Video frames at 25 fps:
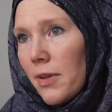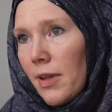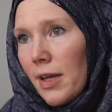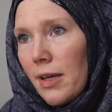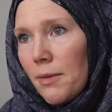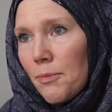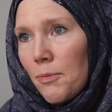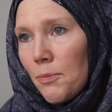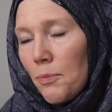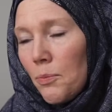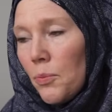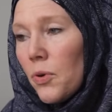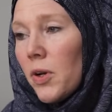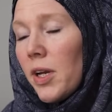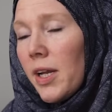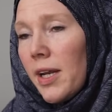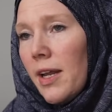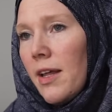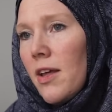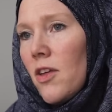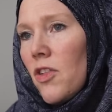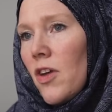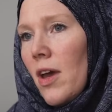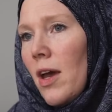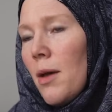like putting
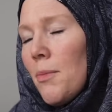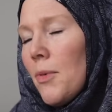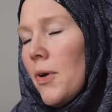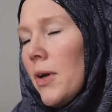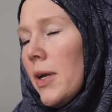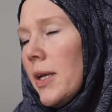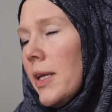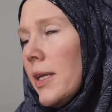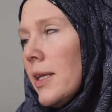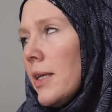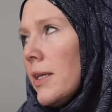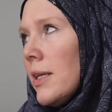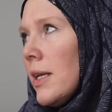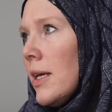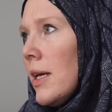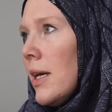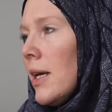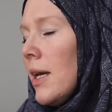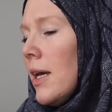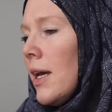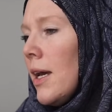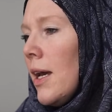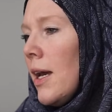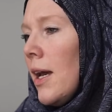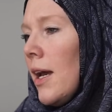a hijab on. And
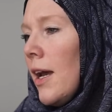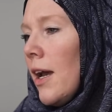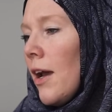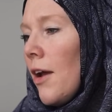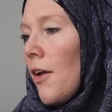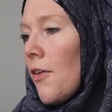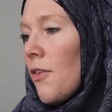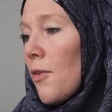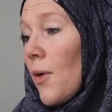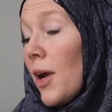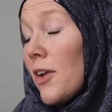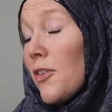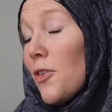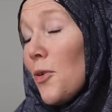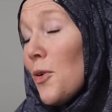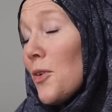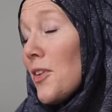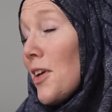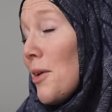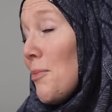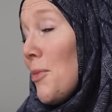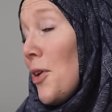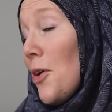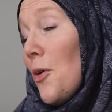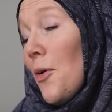so I
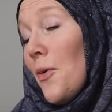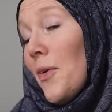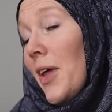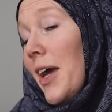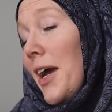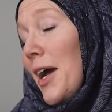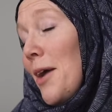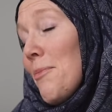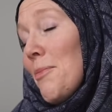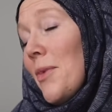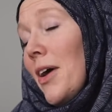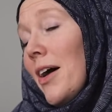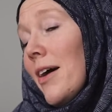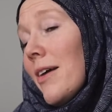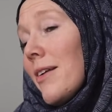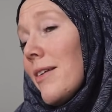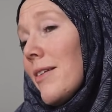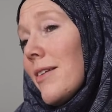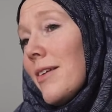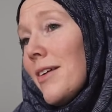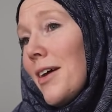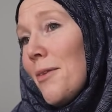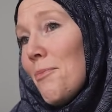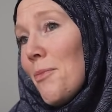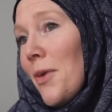told him, no, like I'm not
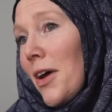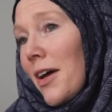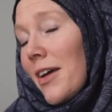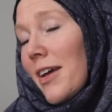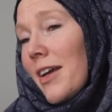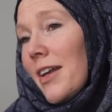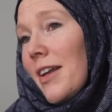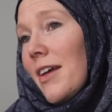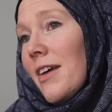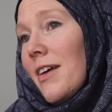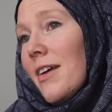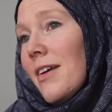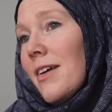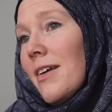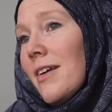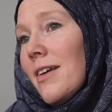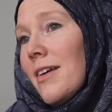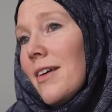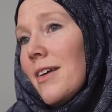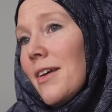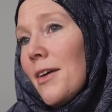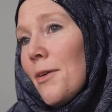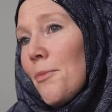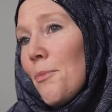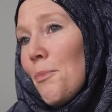going to
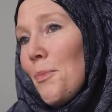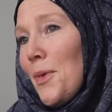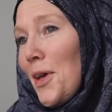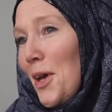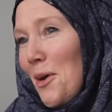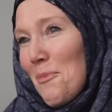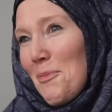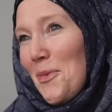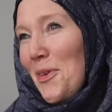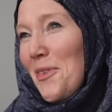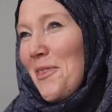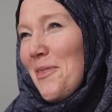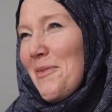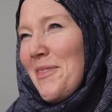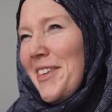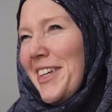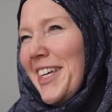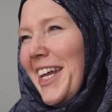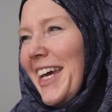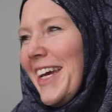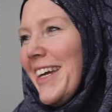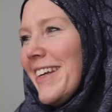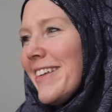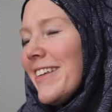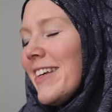become Muslim
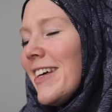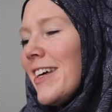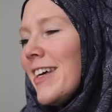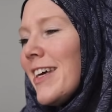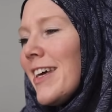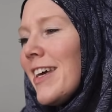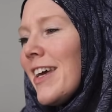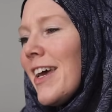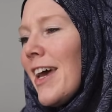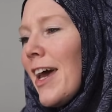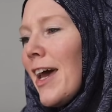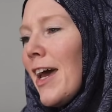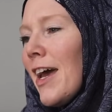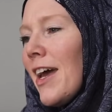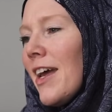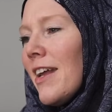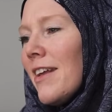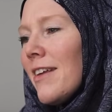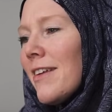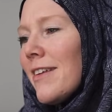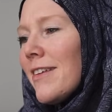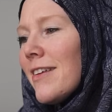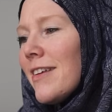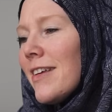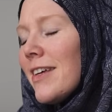tonight.
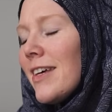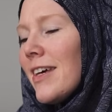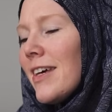And